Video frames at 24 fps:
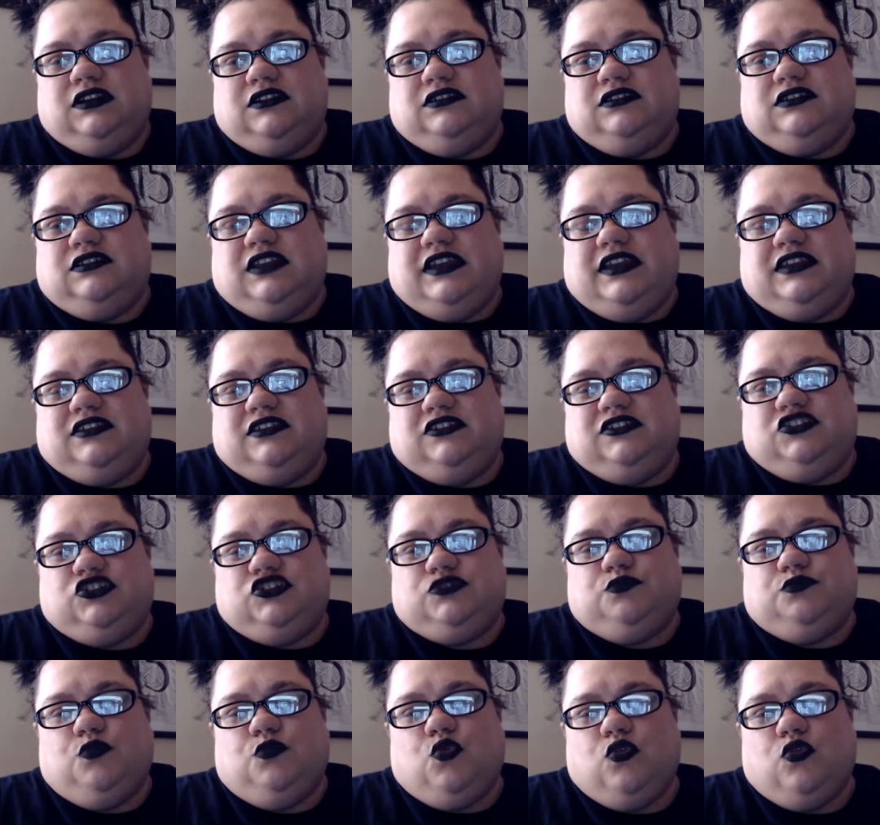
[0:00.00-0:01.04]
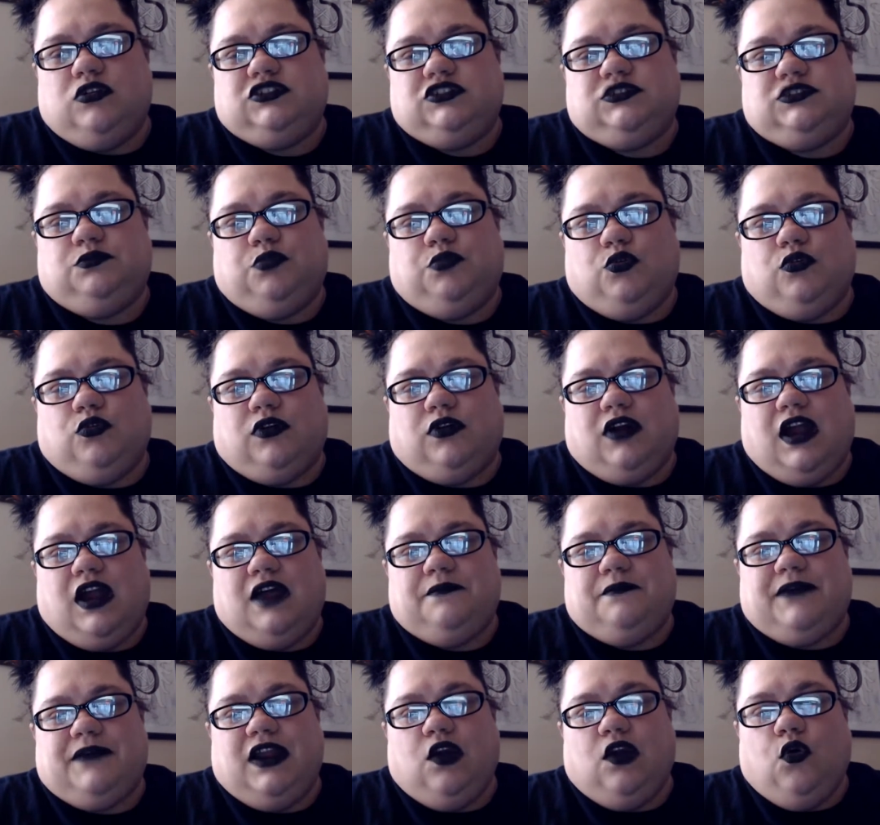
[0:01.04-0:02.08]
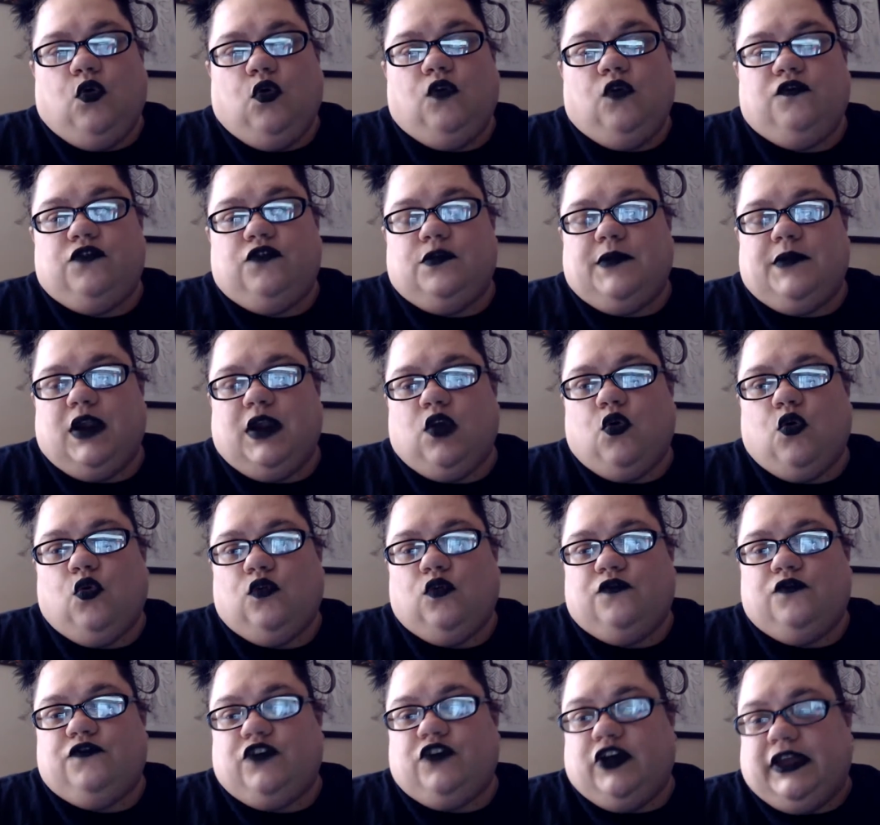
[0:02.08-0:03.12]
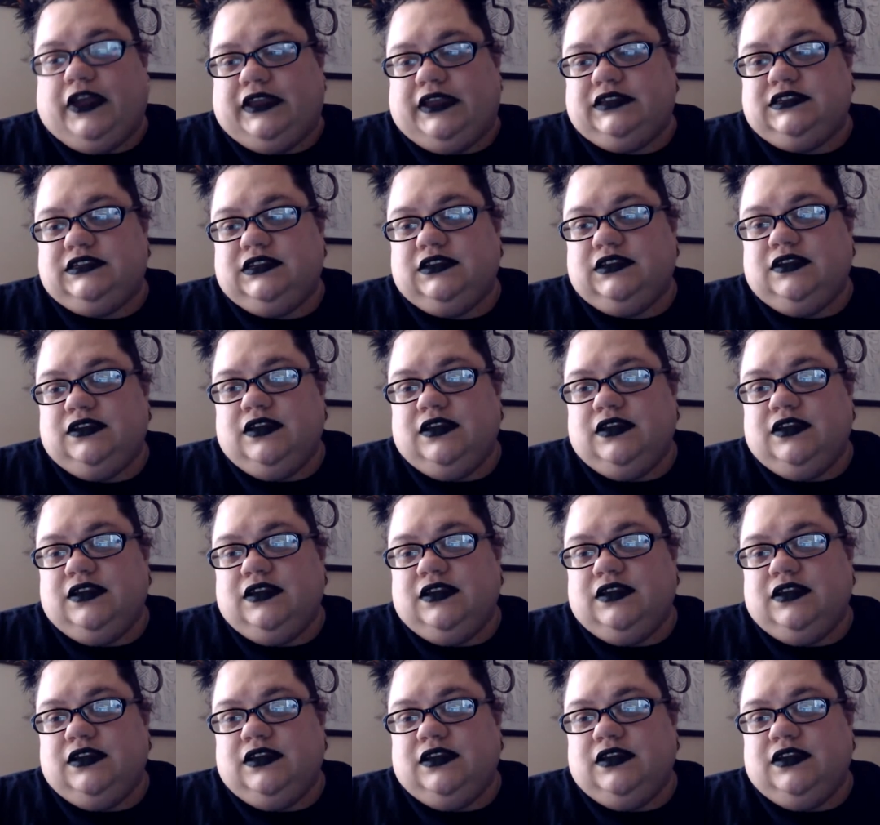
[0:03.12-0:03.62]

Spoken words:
Like just more support on my whole foot.